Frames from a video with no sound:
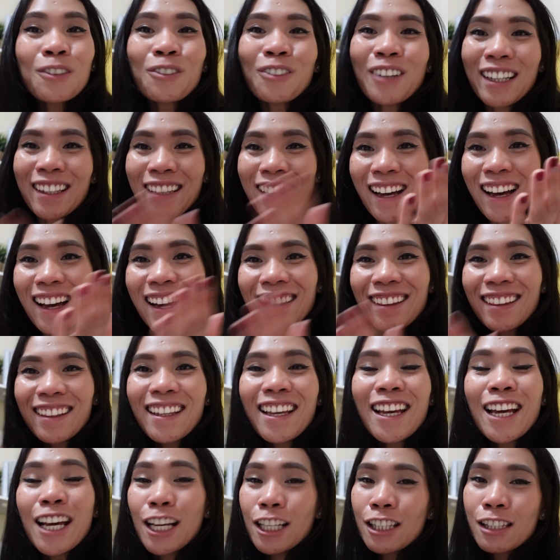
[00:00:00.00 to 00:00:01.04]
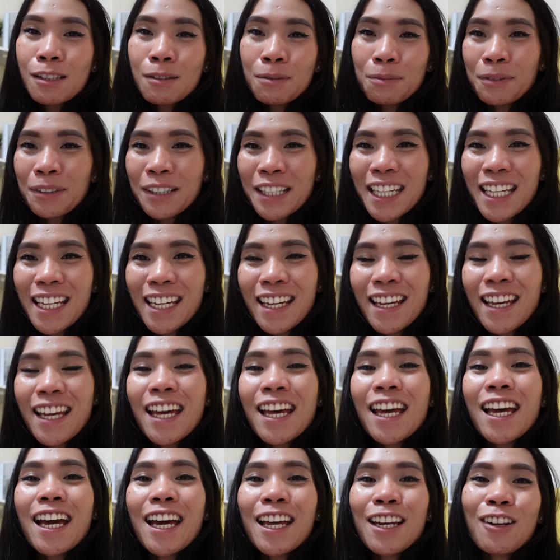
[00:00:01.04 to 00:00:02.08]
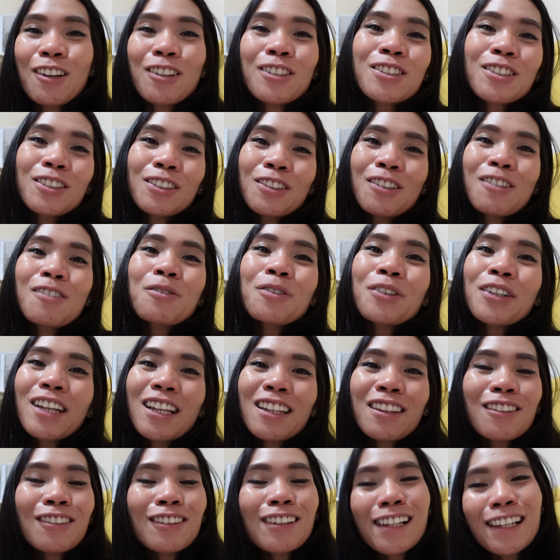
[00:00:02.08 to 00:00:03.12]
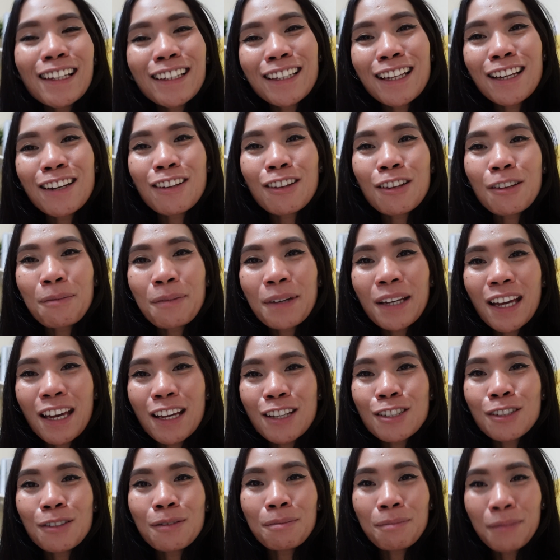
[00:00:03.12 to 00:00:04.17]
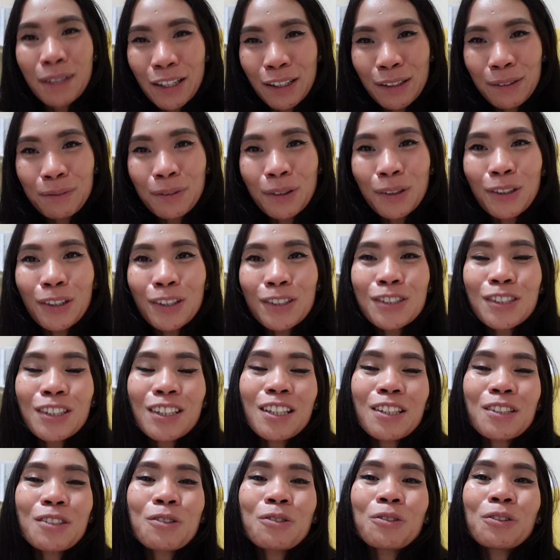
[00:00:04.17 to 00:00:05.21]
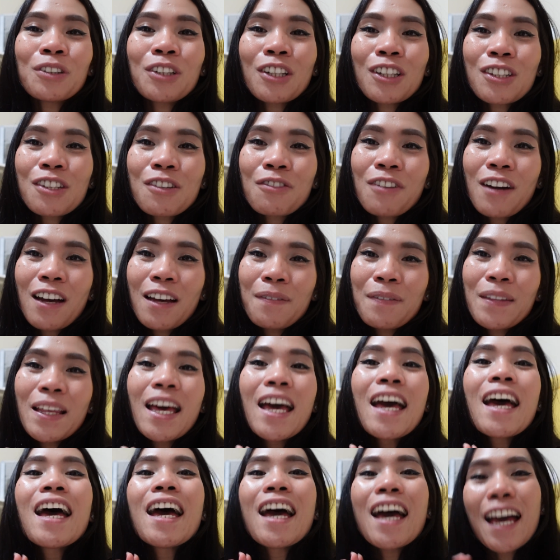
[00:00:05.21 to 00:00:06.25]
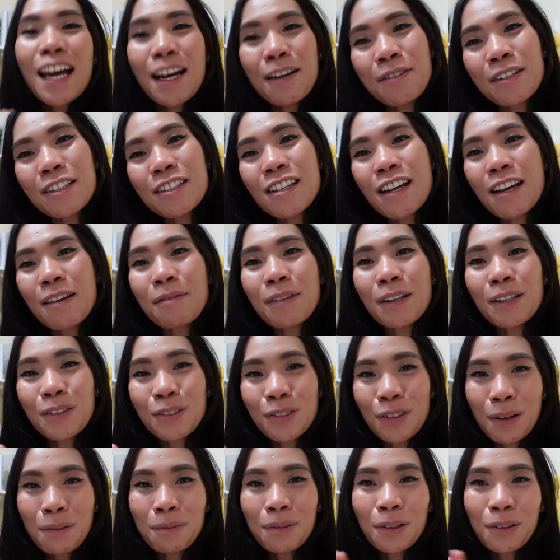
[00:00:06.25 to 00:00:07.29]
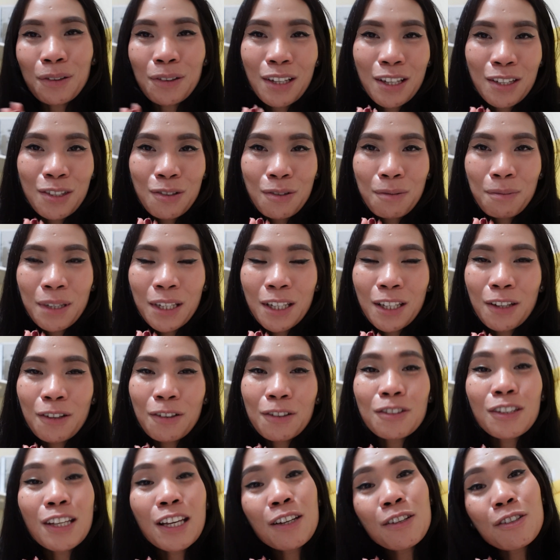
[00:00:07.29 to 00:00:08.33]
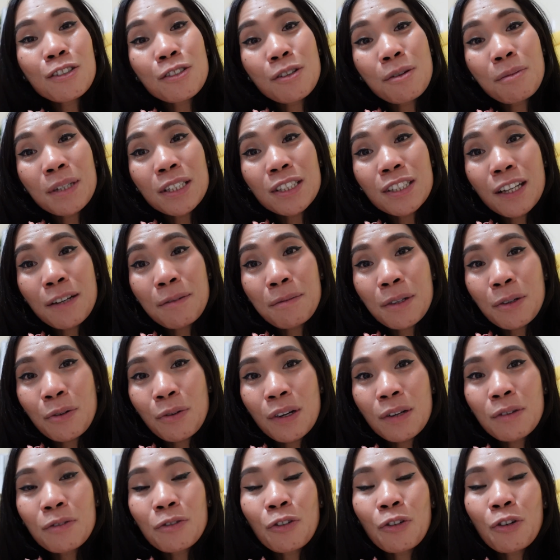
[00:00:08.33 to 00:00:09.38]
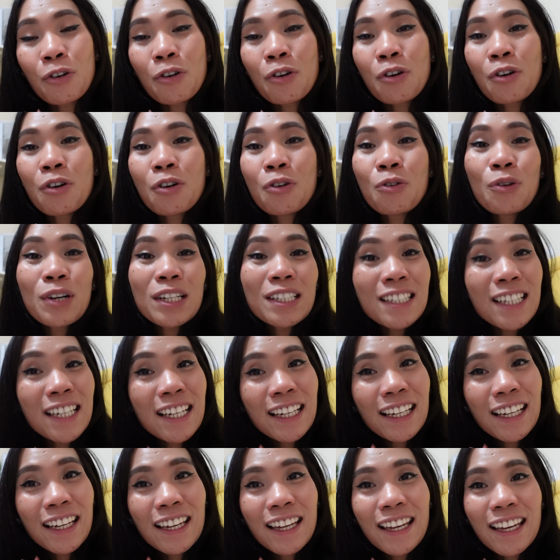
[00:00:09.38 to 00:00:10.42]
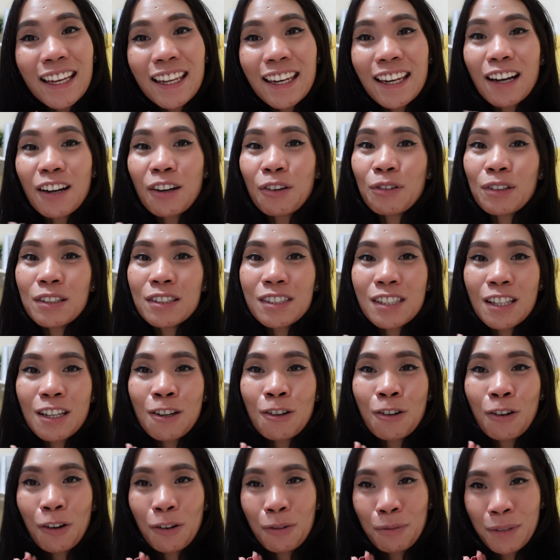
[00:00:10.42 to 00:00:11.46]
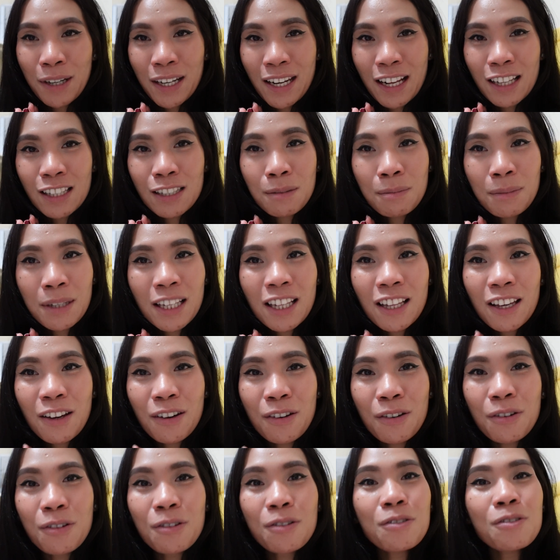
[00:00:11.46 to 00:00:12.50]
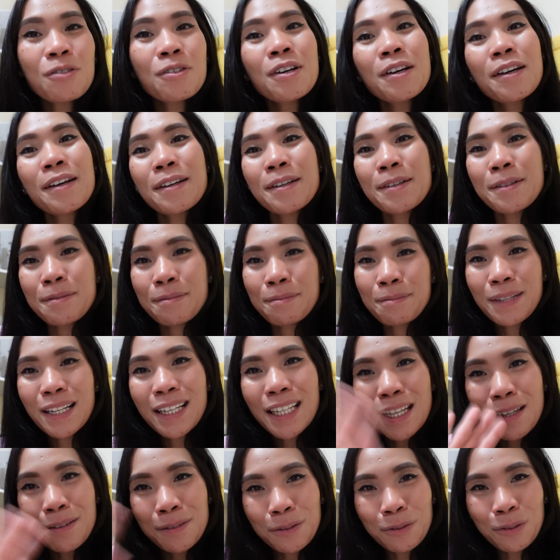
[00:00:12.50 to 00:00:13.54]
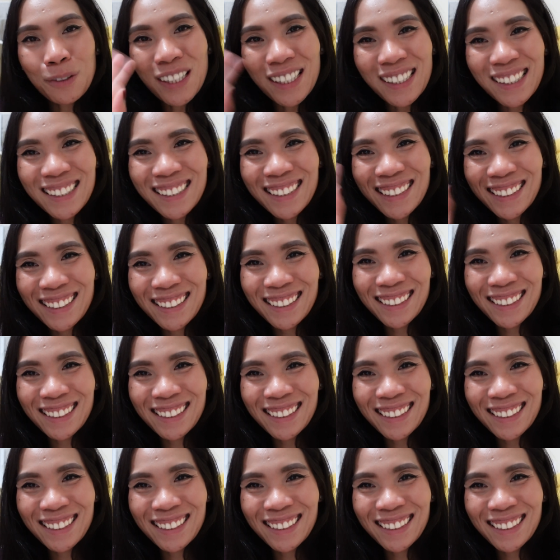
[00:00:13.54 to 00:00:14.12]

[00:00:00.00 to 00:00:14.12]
Why not? It's free. And also don't forget to click the notification bell button so that you will notified every time I do upload a new video. Thank you so much everyone for watching, and I will see you on my next video. Bye everyone.